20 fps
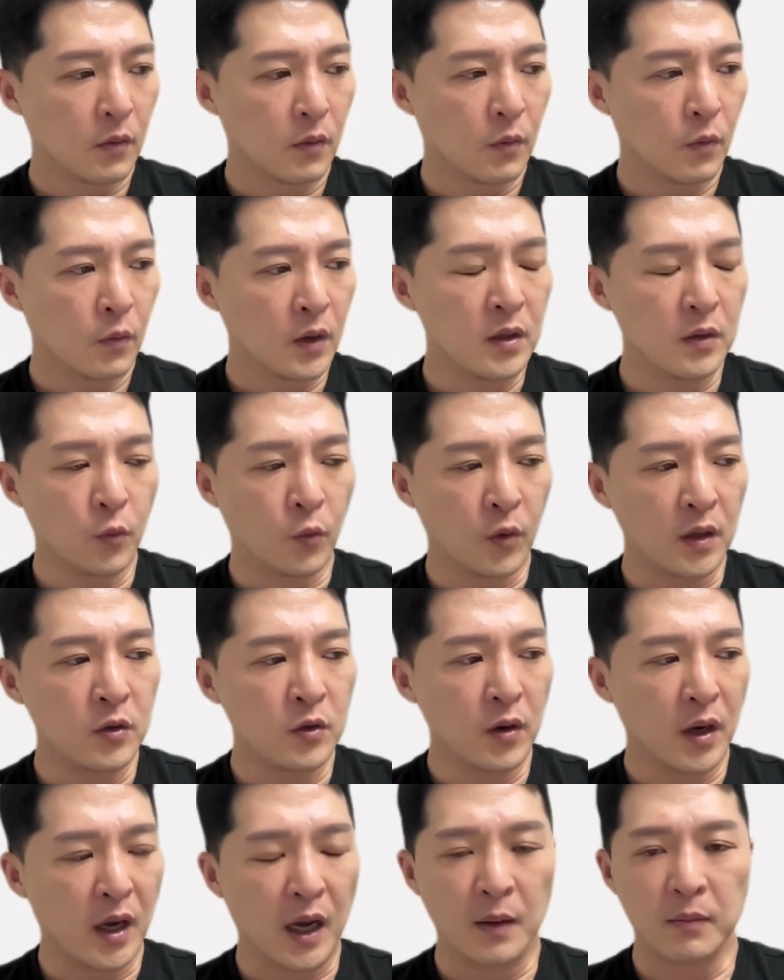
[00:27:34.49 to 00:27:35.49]
when
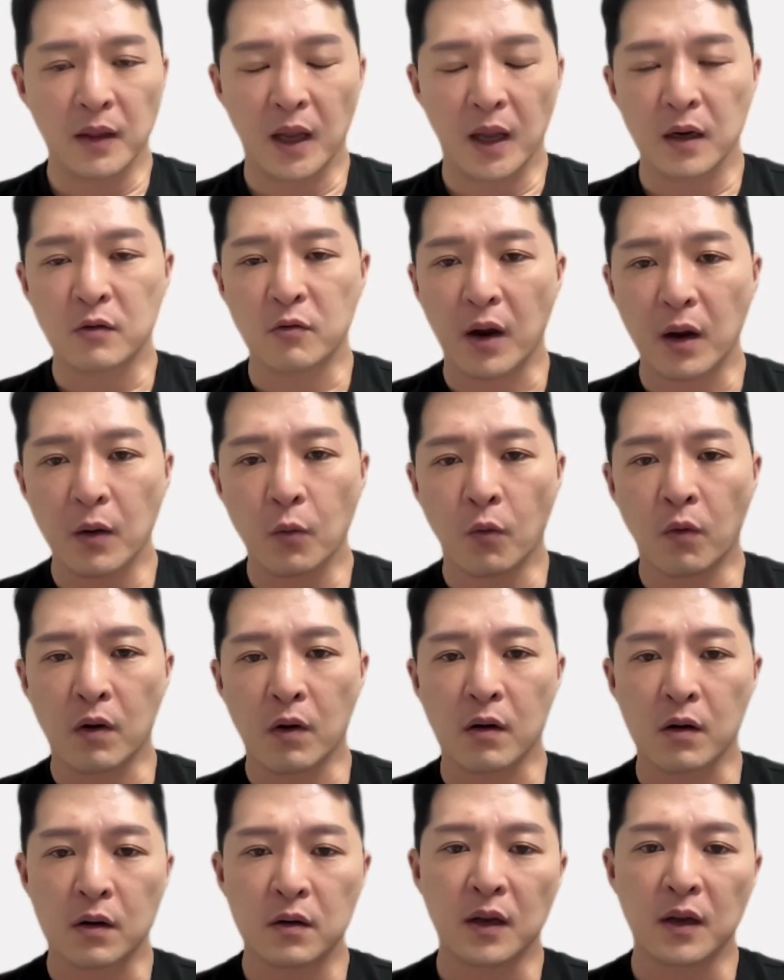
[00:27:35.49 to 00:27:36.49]
you have like great
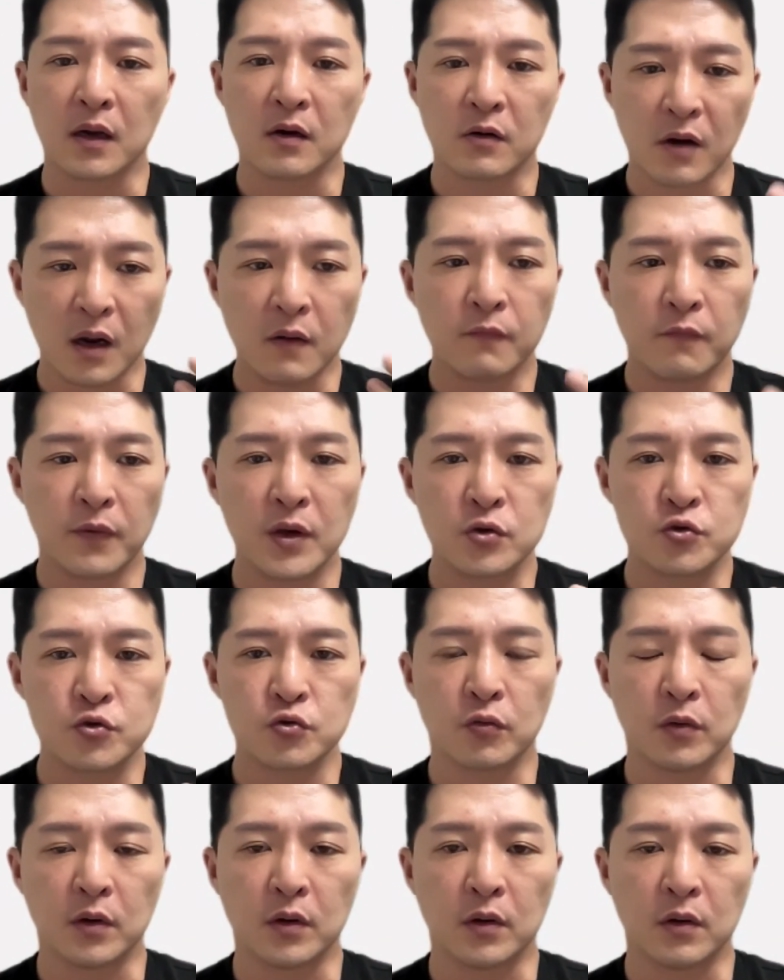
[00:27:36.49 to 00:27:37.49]
work, like great
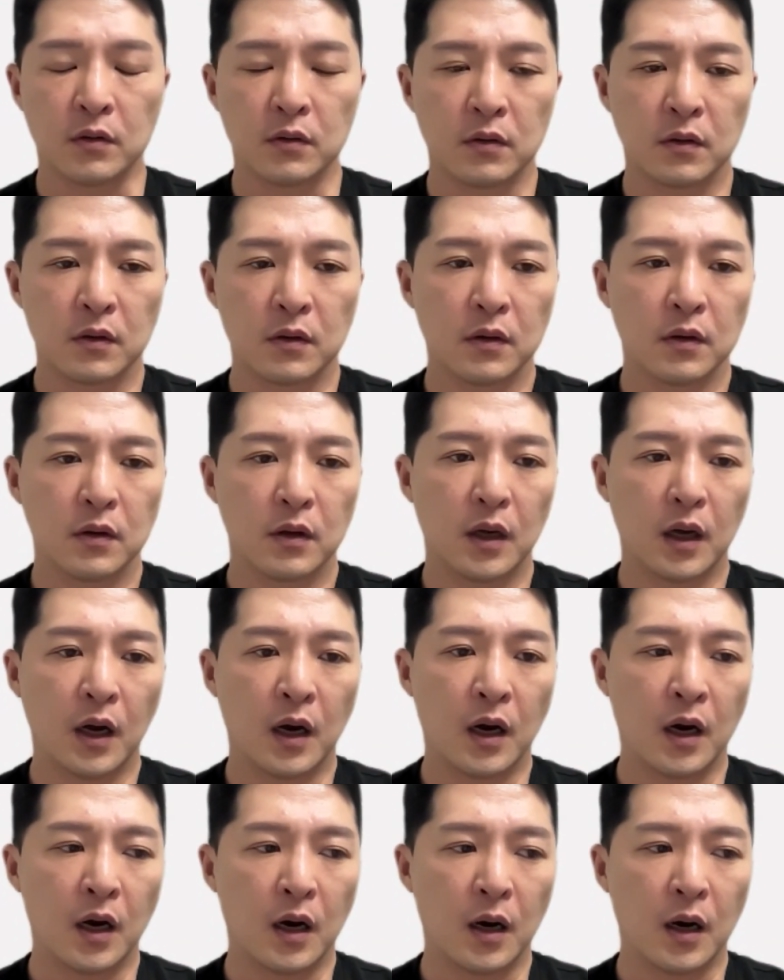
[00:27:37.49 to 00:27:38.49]
visual,
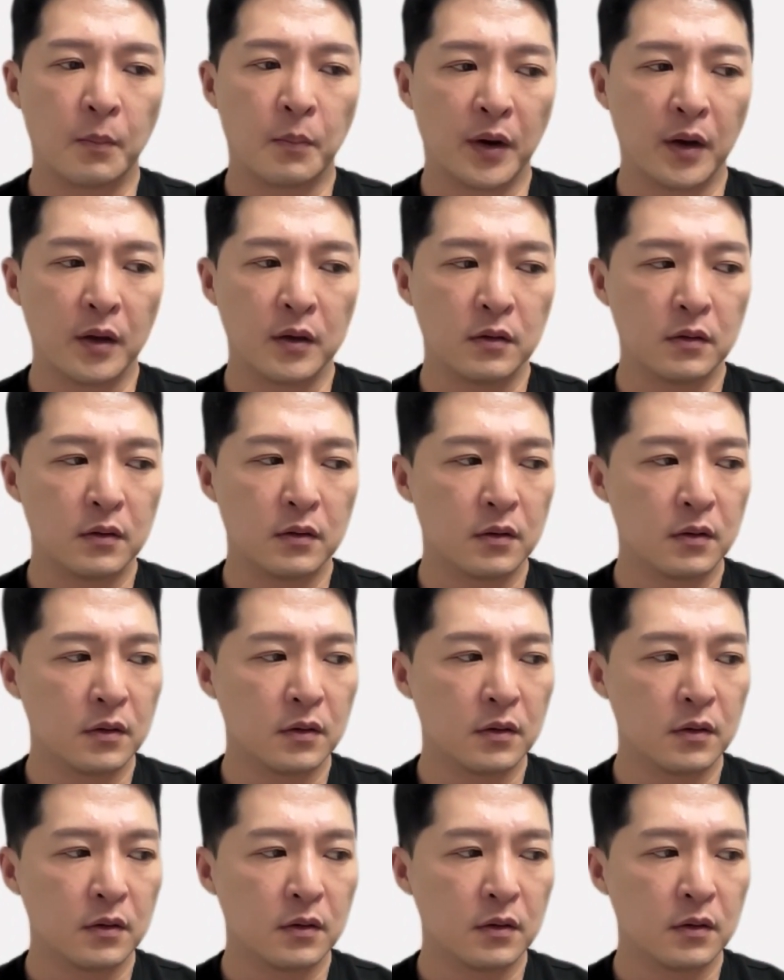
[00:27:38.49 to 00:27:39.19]
but